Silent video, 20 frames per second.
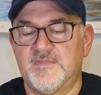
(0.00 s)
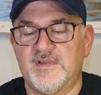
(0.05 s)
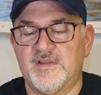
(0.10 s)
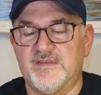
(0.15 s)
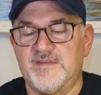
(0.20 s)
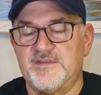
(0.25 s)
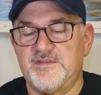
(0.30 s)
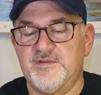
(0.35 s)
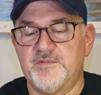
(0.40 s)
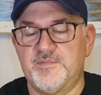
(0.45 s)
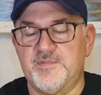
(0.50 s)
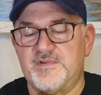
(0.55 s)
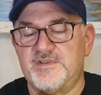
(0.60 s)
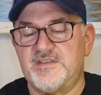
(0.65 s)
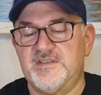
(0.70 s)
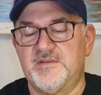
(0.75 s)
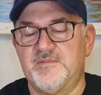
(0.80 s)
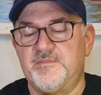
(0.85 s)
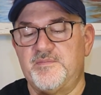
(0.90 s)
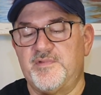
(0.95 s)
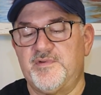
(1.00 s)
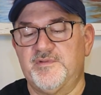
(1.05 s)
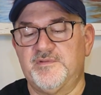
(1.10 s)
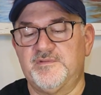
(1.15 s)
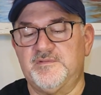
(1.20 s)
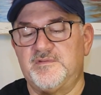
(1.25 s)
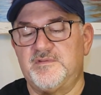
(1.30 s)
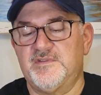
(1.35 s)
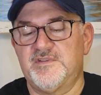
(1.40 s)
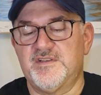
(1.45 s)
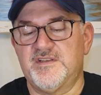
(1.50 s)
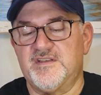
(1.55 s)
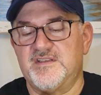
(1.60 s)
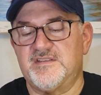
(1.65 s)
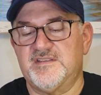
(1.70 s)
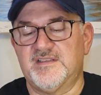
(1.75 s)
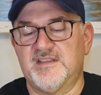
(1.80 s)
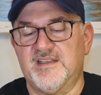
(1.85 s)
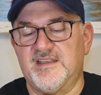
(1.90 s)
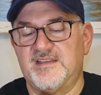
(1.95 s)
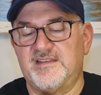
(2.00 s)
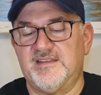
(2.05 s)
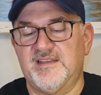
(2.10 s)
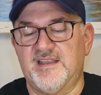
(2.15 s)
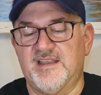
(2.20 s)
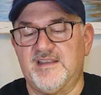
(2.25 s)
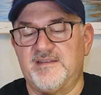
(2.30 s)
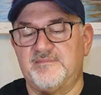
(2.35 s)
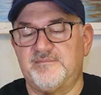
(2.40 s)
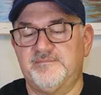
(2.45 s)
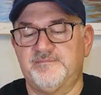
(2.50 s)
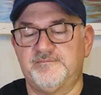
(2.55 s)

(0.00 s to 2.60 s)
Super simple, just like that.